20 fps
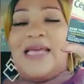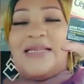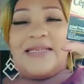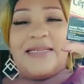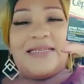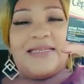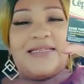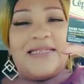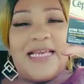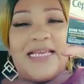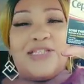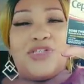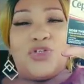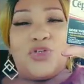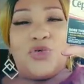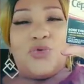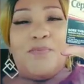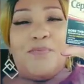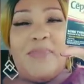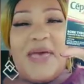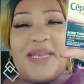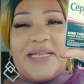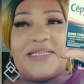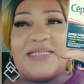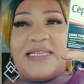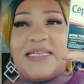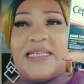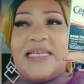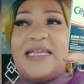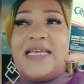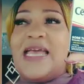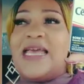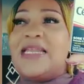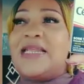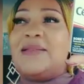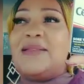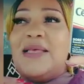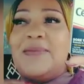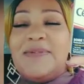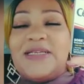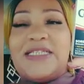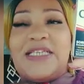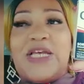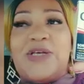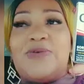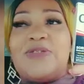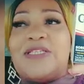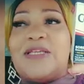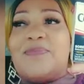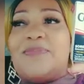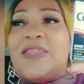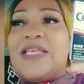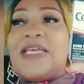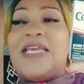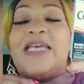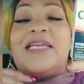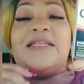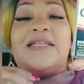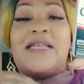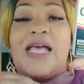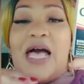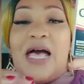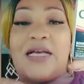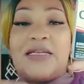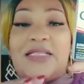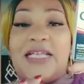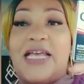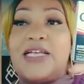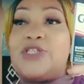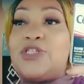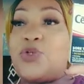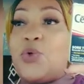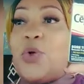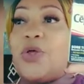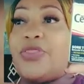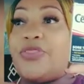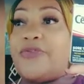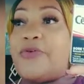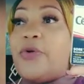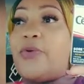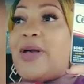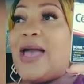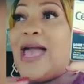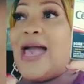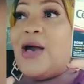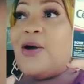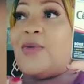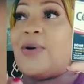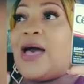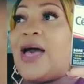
Doesn't taste too medicine-y. And let me tell you something, it knocked that sore throat out.